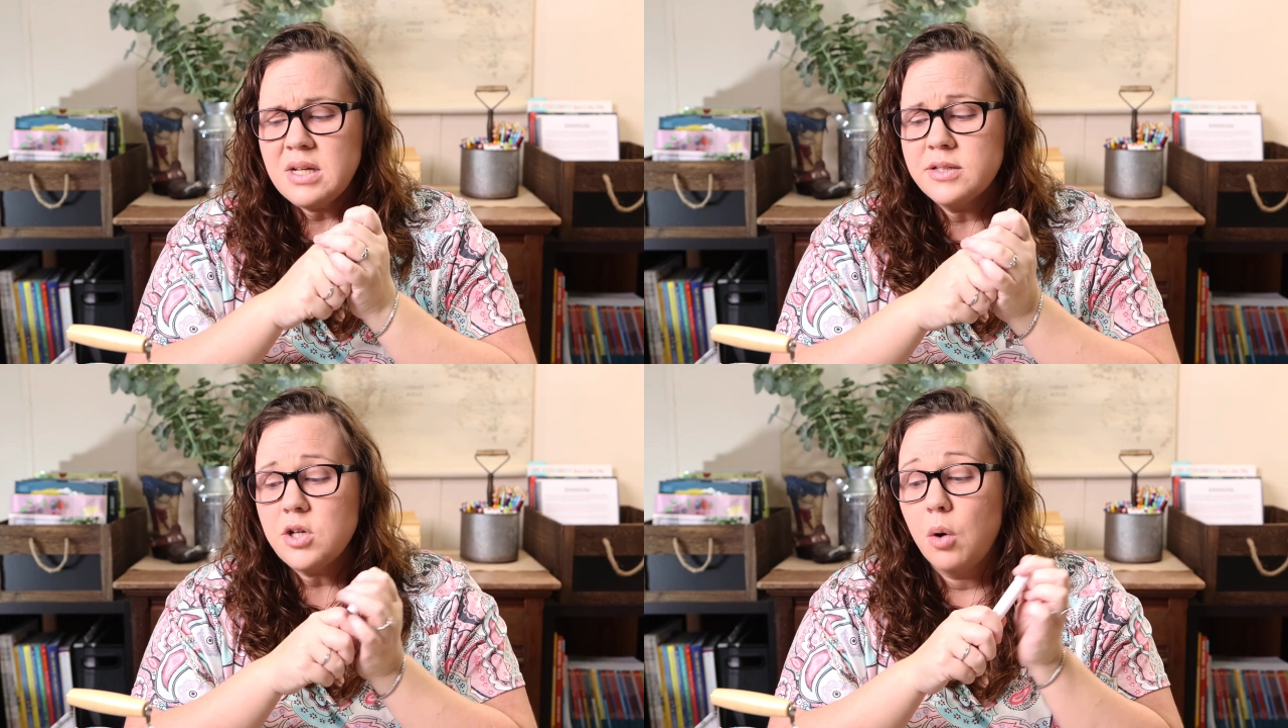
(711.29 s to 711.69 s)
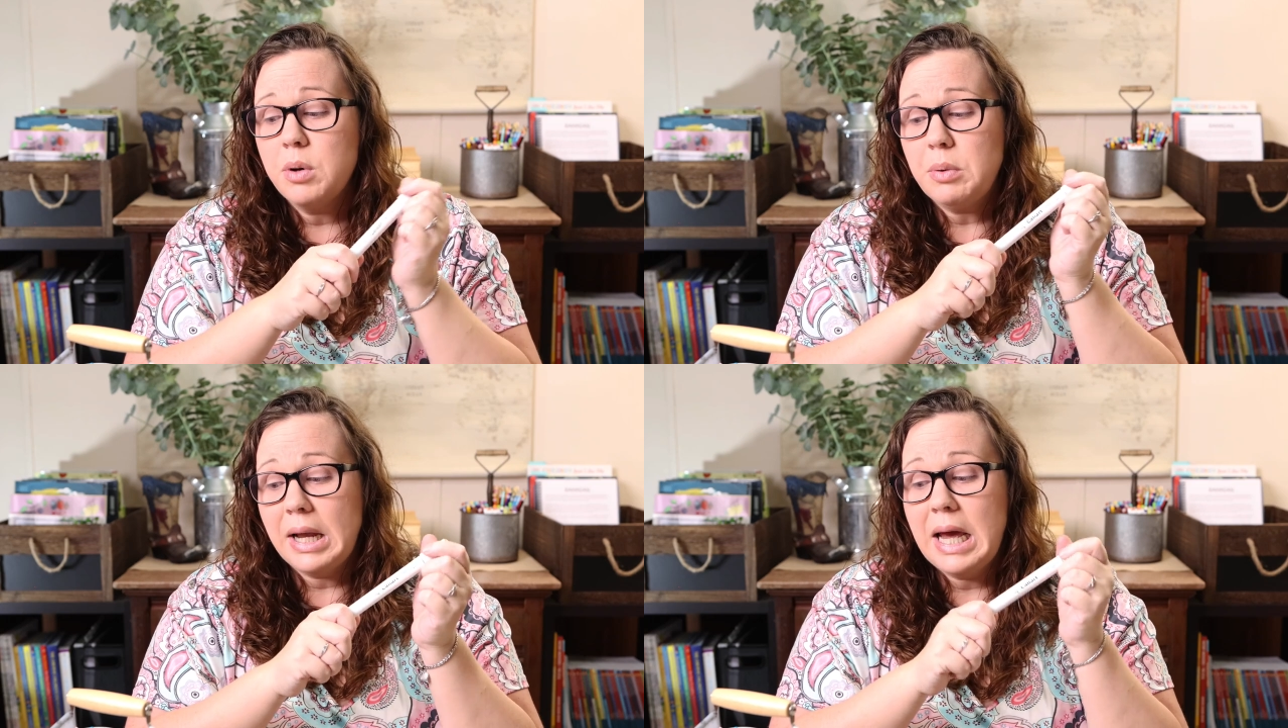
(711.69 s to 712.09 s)
So
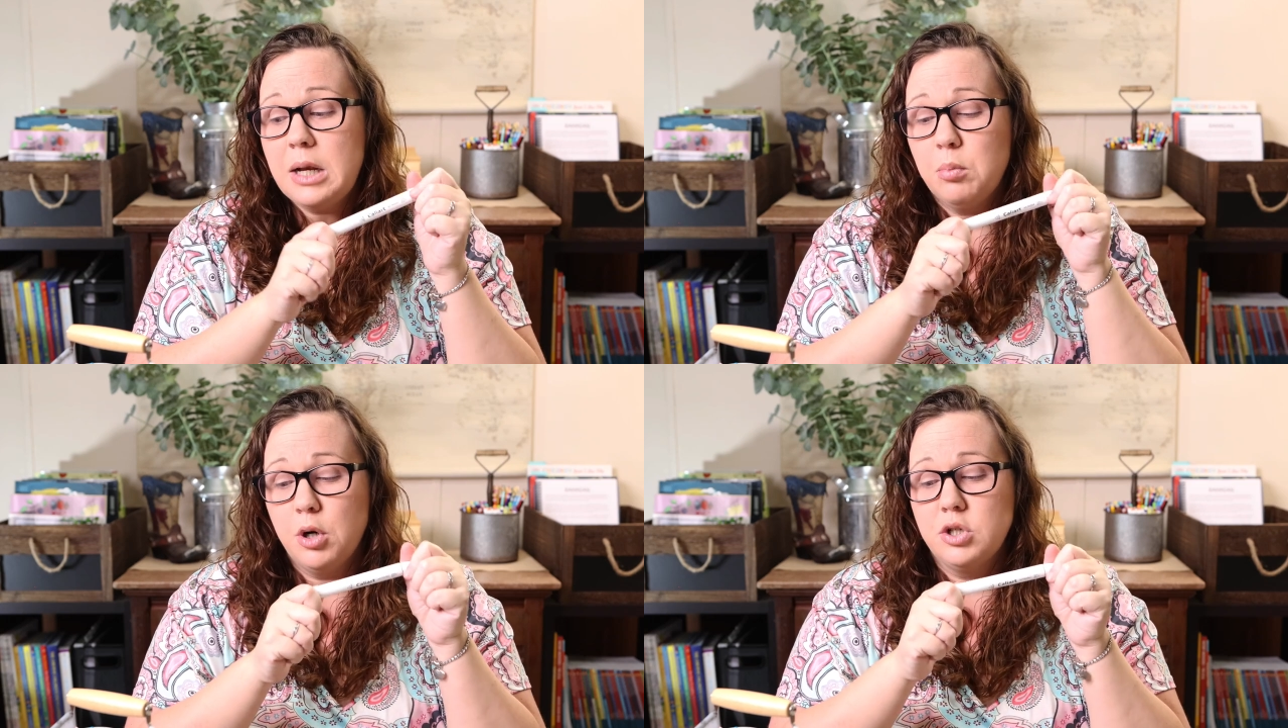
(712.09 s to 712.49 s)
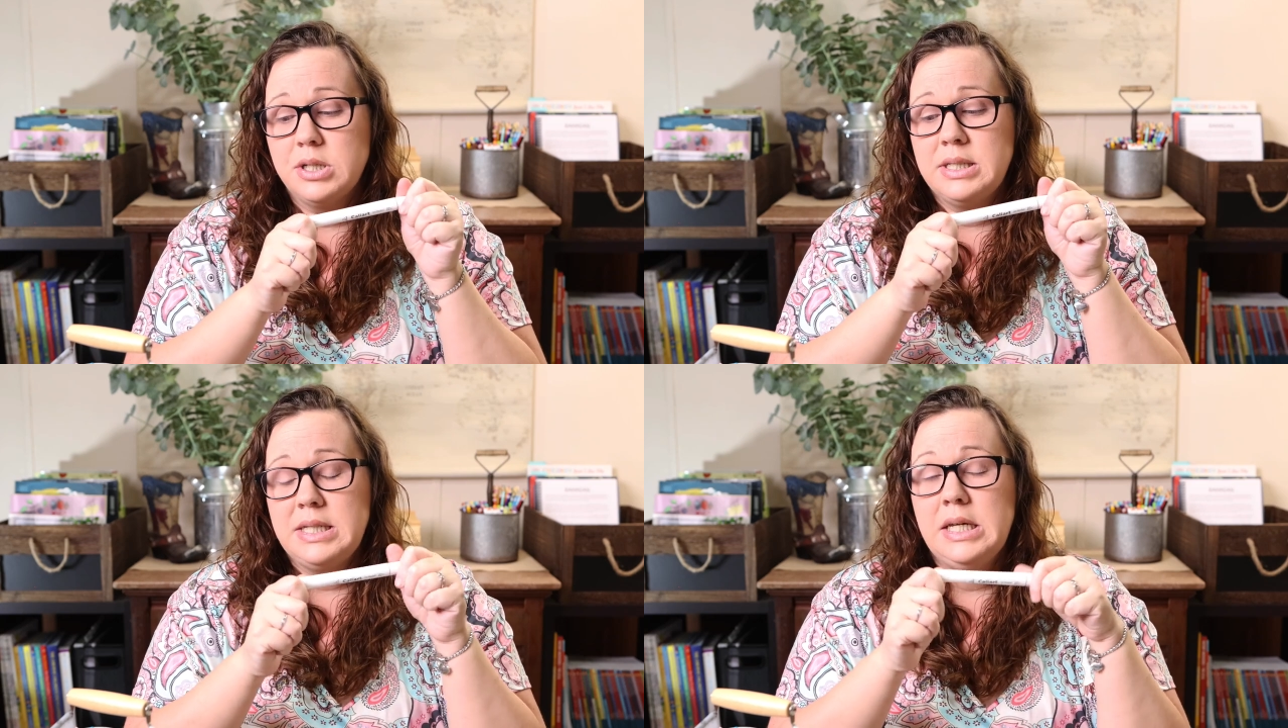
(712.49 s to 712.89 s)
we went ahead and
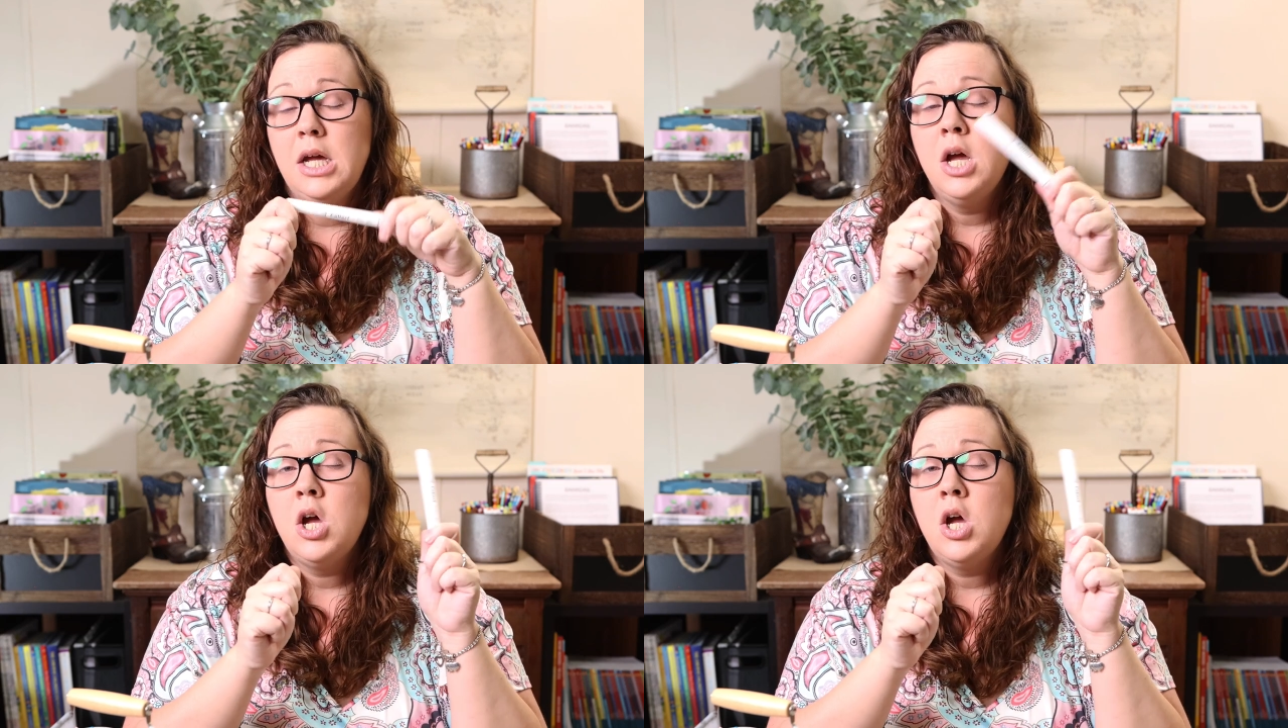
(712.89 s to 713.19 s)
purchased the